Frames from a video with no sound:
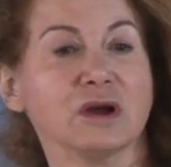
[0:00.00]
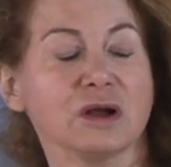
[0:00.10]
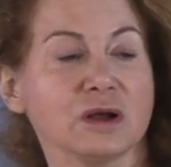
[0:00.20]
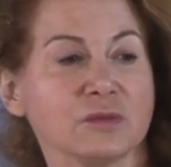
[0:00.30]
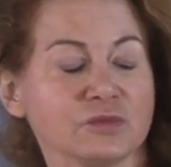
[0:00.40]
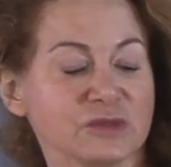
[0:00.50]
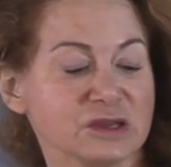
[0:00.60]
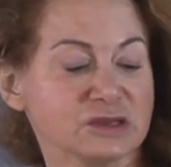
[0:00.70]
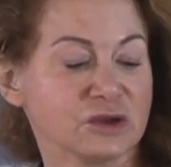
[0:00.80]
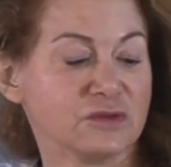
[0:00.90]

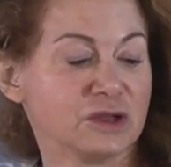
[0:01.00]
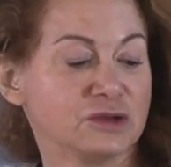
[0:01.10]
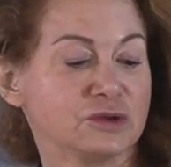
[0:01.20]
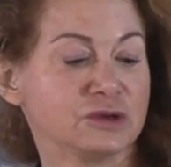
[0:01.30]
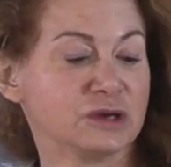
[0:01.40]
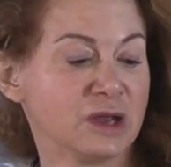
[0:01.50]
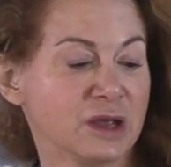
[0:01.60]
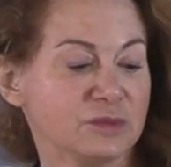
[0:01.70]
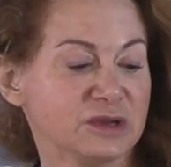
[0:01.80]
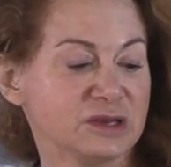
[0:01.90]
The Soviet Union
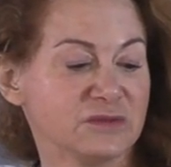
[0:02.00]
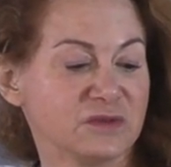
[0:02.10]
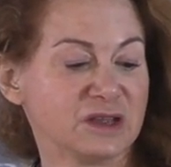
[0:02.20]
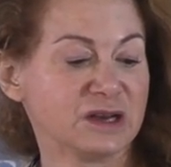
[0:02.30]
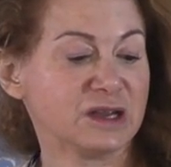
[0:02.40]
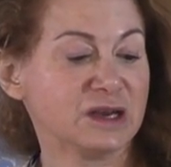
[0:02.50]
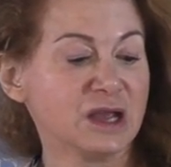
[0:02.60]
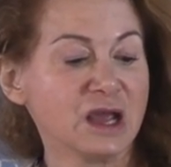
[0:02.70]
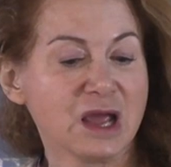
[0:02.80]
had been defeated,